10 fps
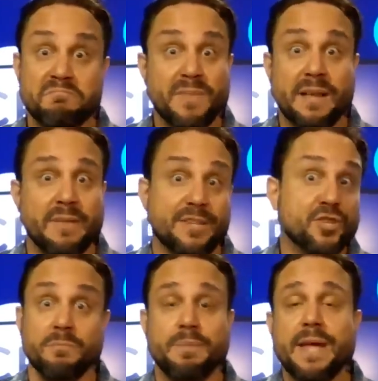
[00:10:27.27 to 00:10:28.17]
that
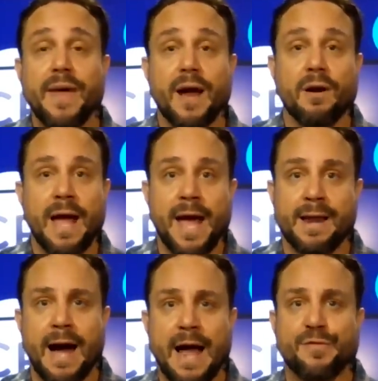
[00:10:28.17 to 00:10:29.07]
shouldn't be there.
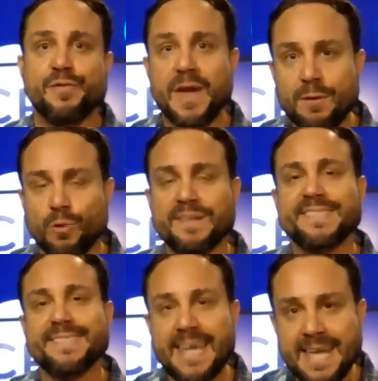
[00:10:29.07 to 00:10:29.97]
And I think we're
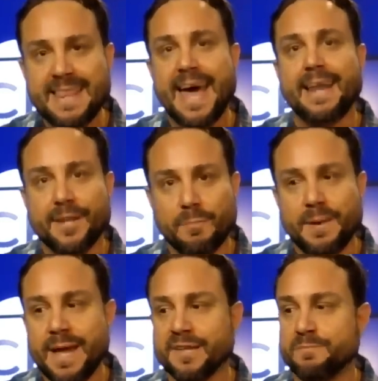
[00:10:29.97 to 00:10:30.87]
seeing that a little
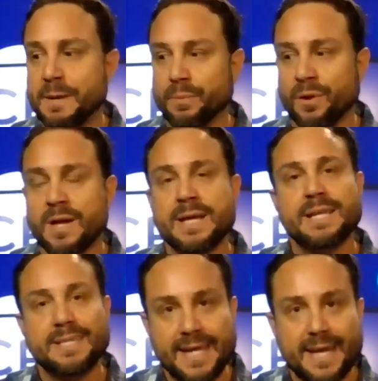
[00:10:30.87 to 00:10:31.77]
bit as people
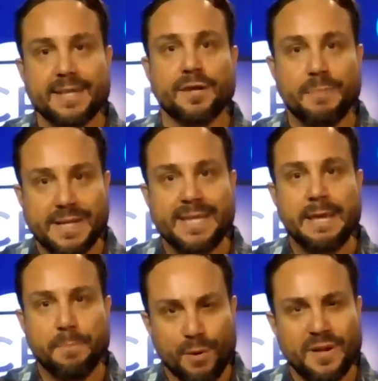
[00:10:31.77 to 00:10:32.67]
dig a little bit
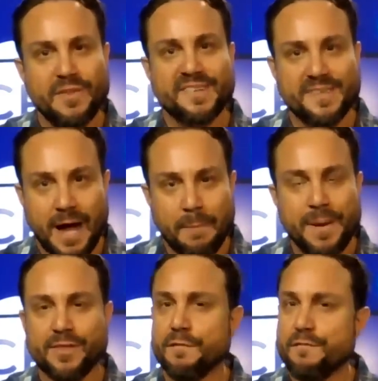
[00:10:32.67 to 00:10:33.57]
deeper into this
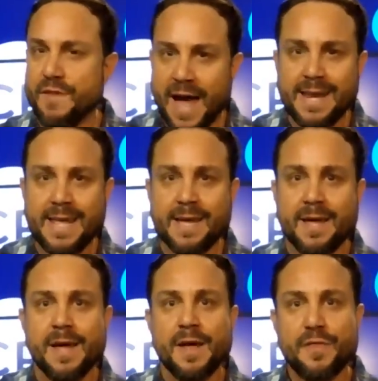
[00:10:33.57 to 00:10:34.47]
topic. They're
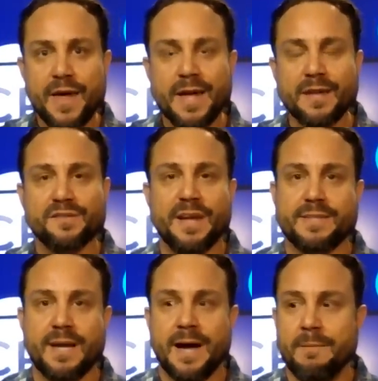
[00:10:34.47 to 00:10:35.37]
finding things
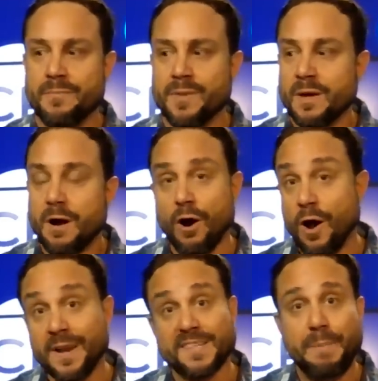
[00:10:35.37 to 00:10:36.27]
that
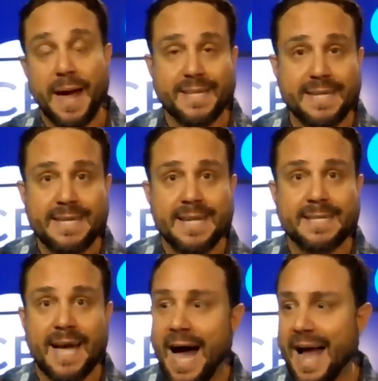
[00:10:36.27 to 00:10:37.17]
are unexpected
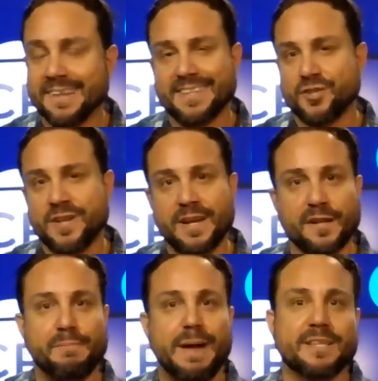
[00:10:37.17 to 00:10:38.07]
and ties that you didn't
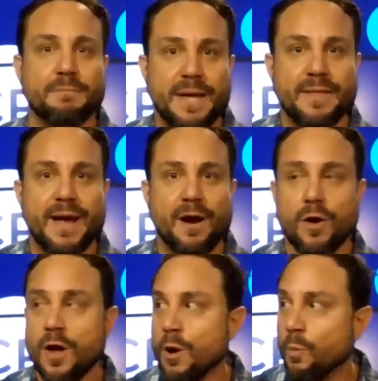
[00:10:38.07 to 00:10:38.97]
expect to be
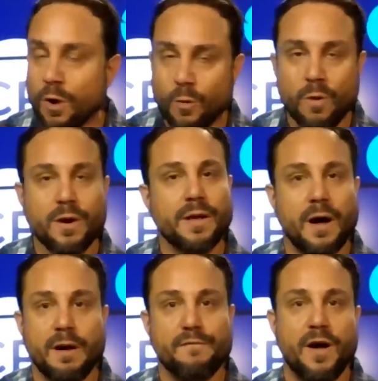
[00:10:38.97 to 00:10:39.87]
there. We're working
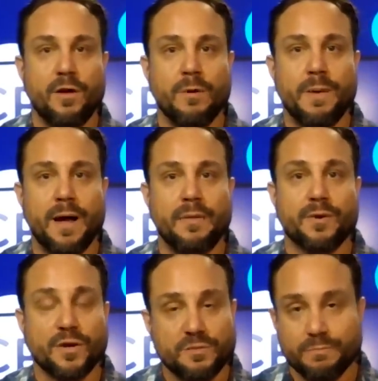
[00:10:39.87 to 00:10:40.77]
on a follow up at
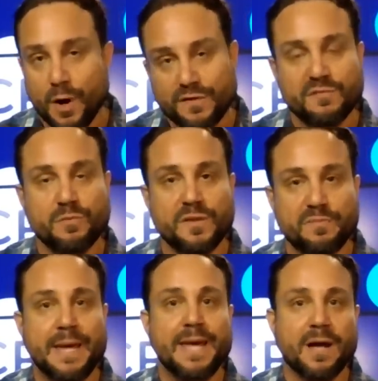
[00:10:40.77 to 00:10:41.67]
the Christian Post as we
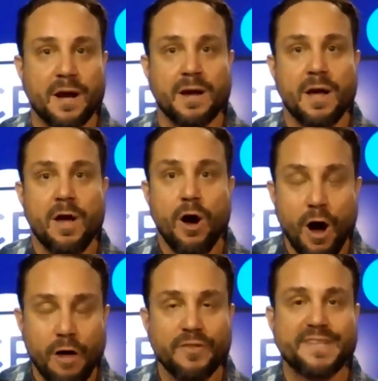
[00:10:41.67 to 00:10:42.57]
speak
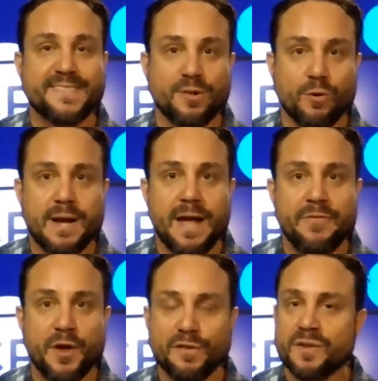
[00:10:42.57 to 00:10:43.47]
on this story,
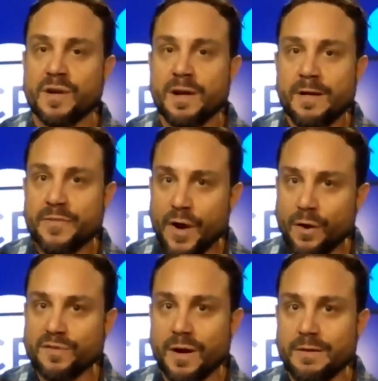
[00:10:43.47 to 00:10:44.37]
and there's
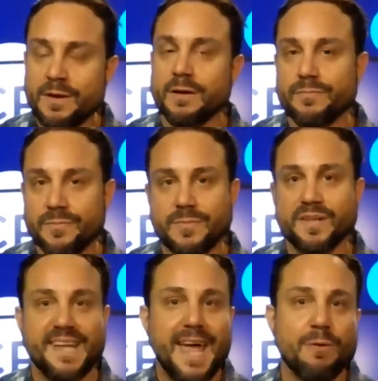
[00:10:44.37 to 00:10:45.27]
a,
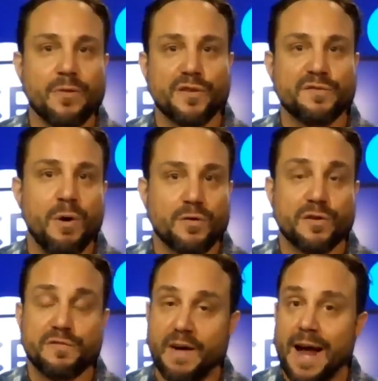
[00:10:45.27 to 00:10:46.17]
the saying, where there's smoke,
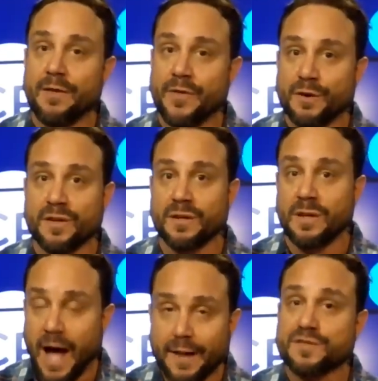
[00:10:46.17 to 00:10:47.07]
there's fire. There's a
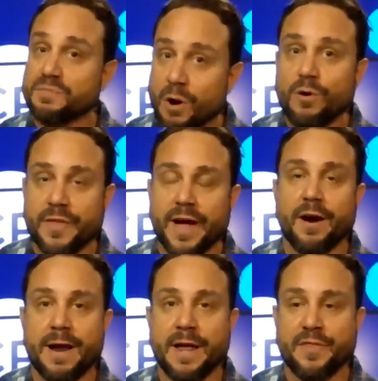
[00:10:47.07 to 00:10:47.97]
lot of smoke
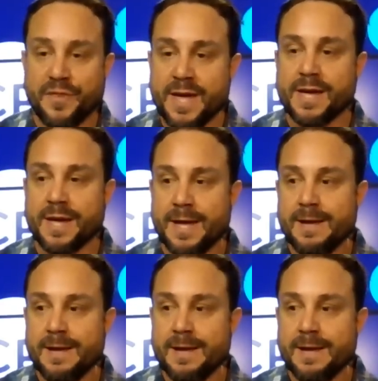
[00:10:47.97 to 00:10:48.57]
there, and I think